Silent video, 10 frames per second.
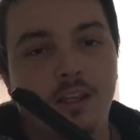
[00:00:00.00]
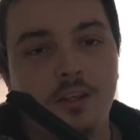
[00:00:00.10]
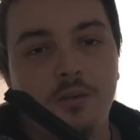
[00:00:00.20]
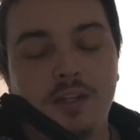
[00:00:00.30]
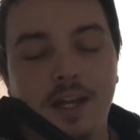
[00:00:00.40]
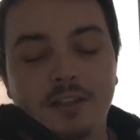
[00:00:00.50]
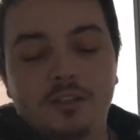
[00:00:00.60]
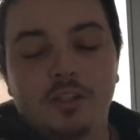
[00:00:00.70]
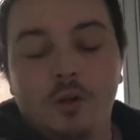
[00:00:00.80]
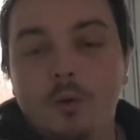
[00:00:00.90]
You can
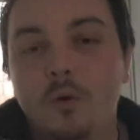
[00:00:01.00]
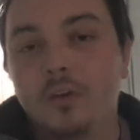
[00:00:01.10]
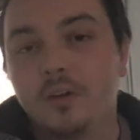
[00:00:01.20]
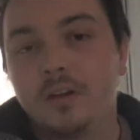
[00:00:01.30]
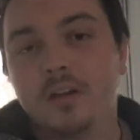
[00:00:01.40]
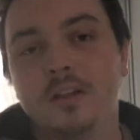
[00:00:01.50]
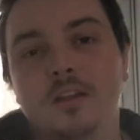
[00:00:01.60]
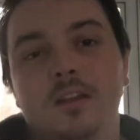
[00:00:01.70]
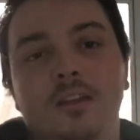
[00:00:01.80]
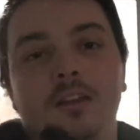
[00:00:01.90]
actually order
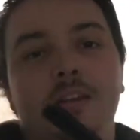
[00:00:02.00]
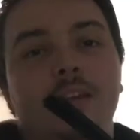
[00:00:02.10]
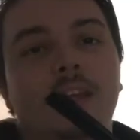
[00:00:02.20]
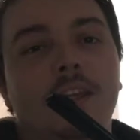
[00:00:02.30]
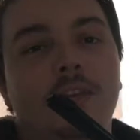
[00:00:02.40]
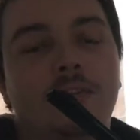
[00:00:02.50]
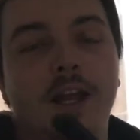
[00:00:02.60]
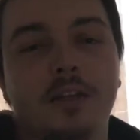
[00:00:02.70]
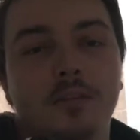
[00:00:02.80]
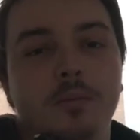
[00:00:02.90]
the
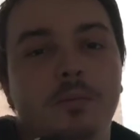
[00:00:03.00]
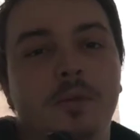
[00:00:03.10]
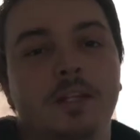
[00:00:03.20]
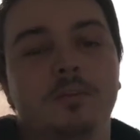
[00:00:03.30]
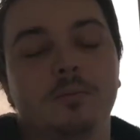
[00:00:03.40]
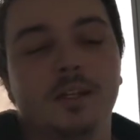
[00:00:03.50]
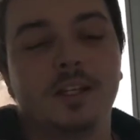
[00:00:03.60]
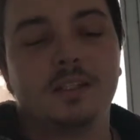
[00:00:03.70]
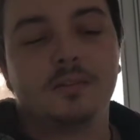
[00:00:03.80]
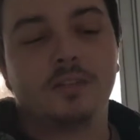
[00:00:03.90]
factory replacement
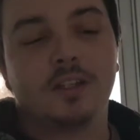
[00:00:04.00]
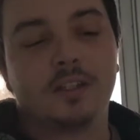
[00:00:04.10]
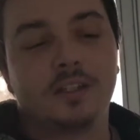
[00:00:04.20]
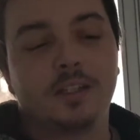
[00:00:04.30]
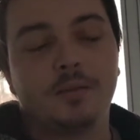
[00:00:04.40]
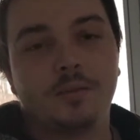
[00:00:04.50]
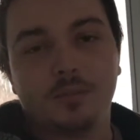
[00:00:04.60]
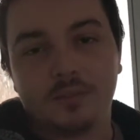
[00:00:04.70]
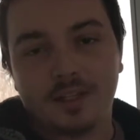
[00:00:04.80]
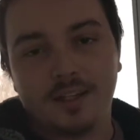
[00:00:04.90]
blades if you'd like to keep the
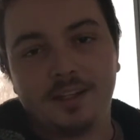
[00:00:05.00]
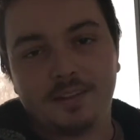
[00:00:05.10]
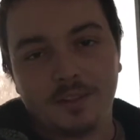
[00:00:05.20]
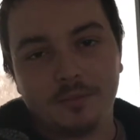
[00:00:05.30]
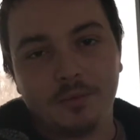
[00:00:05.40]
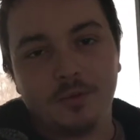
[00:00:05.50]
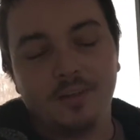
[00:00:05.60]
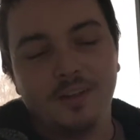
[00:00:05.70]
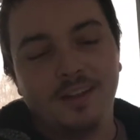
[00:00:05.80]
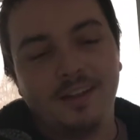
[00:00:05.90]
Mercedes
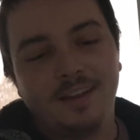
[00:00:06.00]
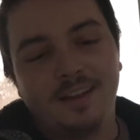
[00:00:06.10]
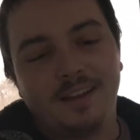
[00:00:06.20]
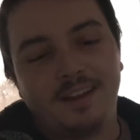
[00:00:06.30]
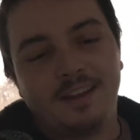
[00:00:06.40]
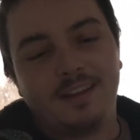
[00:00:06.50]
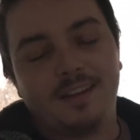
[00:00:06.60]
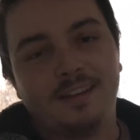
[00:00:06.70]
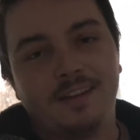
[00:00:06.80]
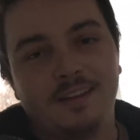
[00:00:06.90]
symbol
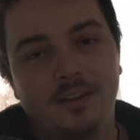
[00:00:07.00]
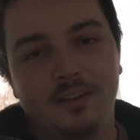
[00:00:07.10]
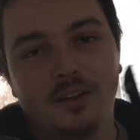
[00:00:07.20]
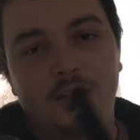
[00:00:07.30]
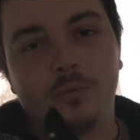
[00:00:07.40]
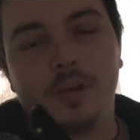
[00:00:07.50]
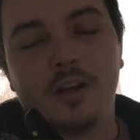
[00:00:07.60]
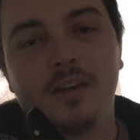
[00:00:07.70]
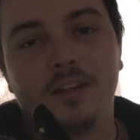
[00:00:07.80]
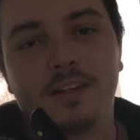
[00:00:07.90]
and the little
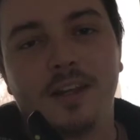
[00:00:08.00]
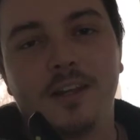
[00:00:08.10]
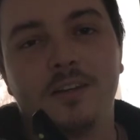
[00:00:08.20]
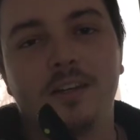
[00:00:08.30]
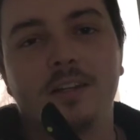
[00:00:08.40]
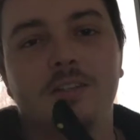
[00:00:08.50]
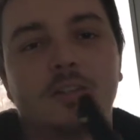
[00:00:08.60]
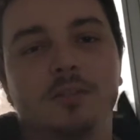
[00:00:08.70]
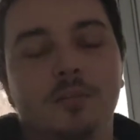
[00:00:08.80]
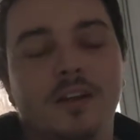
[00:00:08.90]
wear indicator that I
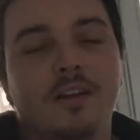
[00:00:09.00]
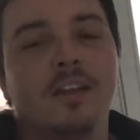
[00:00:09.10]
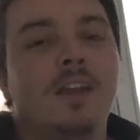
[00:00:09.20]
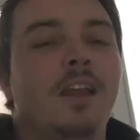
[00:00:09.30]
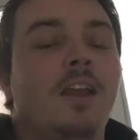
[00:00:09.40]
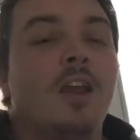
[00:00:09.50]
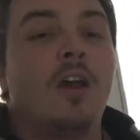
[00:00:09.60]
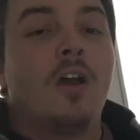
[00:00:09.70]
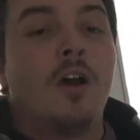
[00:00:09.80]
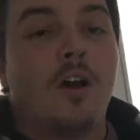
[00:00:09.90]
talked about
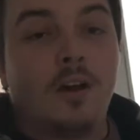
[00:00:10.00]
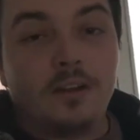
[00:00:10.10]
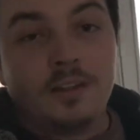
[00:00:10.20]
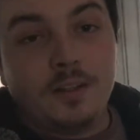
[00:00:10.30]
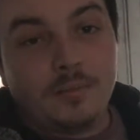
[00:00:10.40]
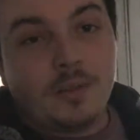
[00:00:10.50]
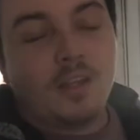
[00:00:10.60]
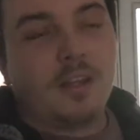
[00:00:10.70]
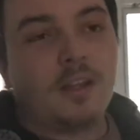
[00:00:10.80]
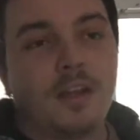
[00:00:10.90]
on them.
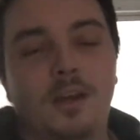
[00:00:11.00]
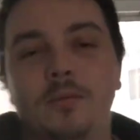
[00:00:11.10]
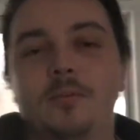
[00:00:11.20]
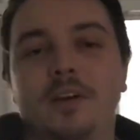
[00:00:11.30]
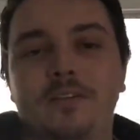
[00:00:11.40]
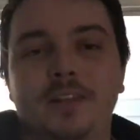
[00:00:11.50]
They're about